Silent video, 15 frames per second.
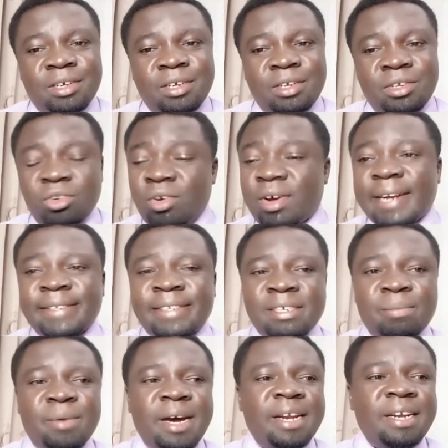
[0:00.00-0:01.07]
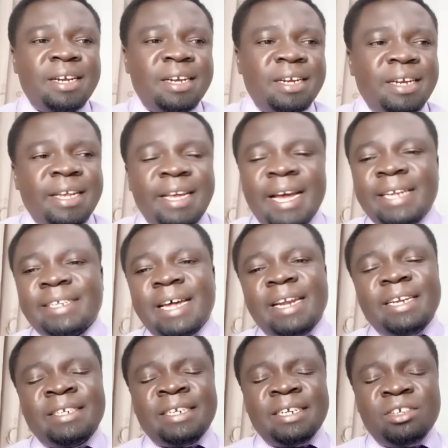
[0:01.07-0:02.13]
You look at someone,
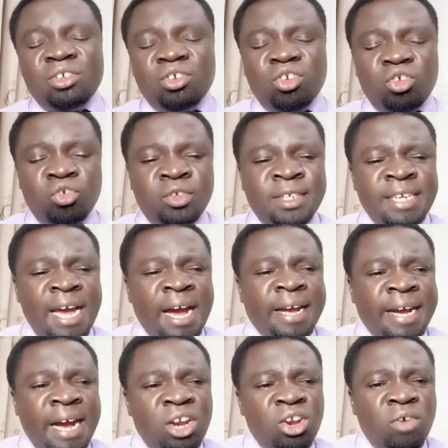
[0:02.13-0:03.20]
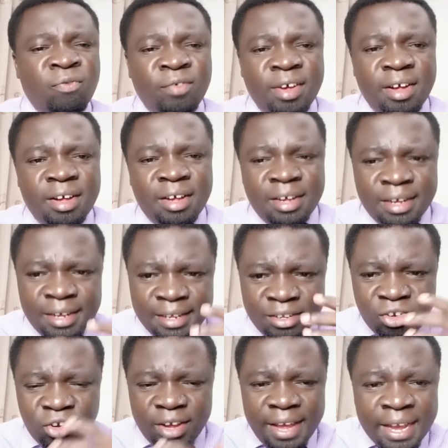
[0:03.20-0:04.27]
you see a kind of,
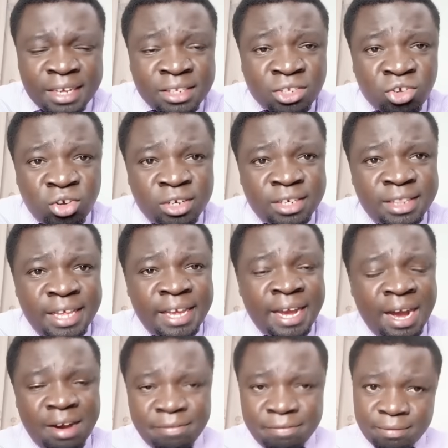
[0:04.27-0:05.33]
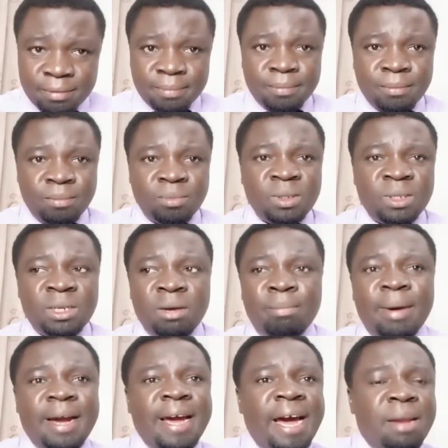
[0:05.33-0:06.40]
you know, escort they have.
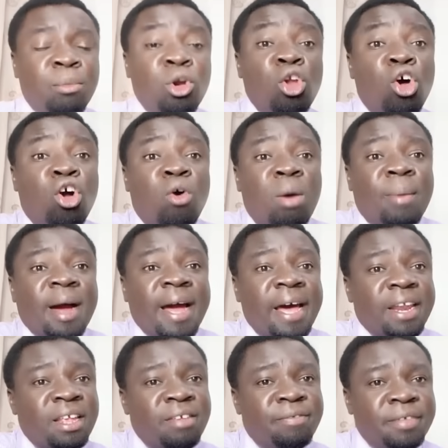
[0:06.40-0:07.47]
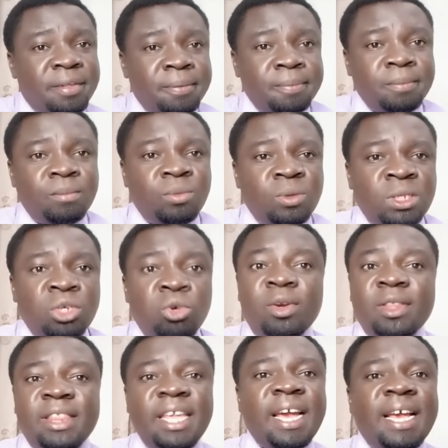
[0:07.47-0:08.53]
Magari, mlolongo wa magari hivi. You
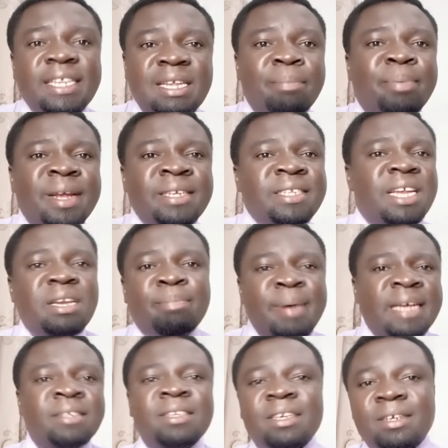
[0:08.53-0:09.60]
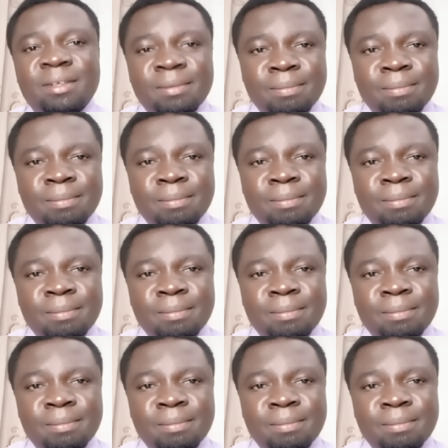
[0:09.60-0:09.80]
would think it's the president passing,